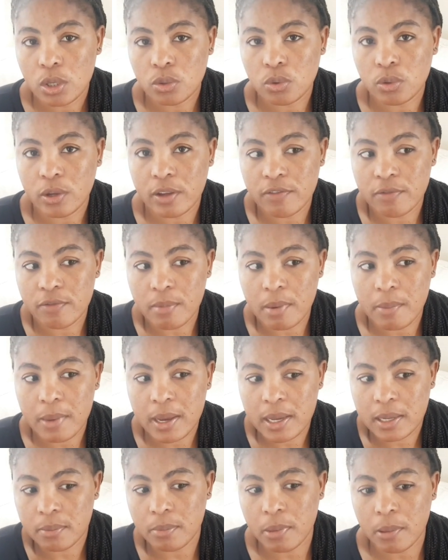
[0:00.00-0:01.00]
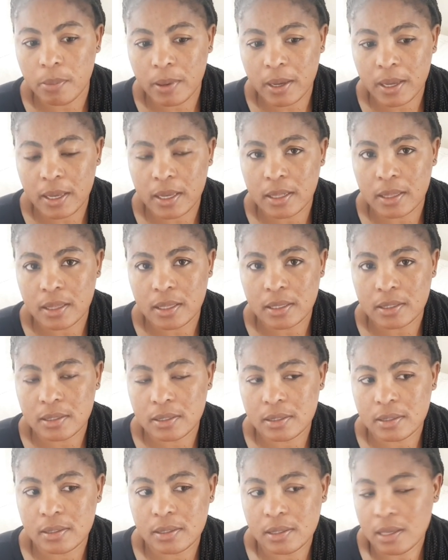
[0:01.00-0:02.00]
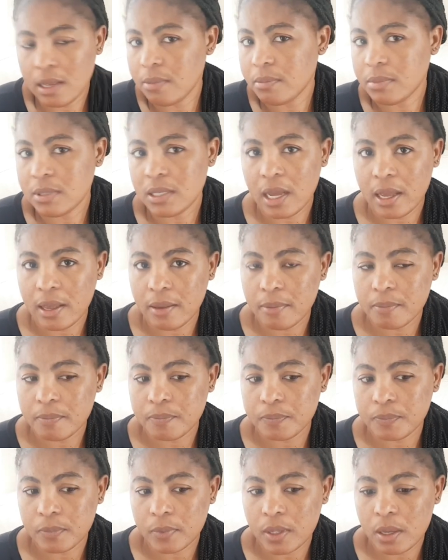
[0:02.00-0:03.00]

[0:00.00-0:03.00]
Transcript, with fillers: to have mama and papa at the same time